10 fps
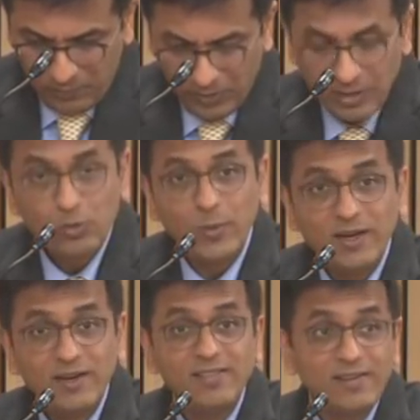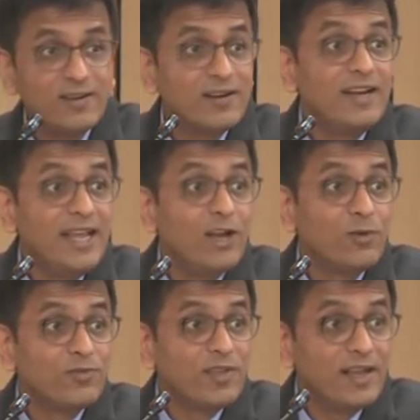on the 23rd day
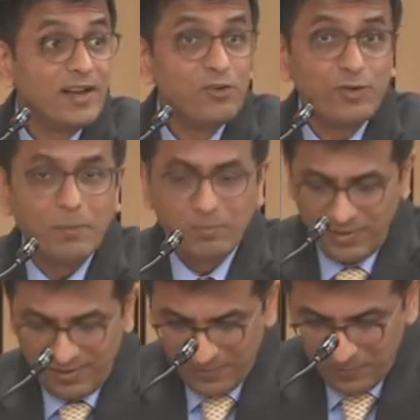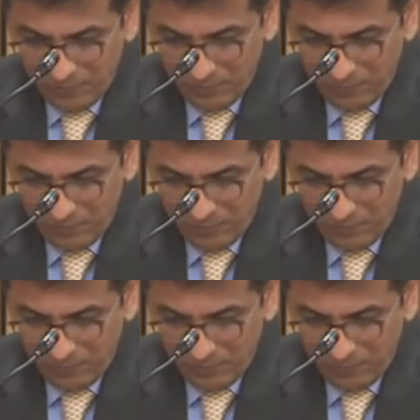of their entrapment,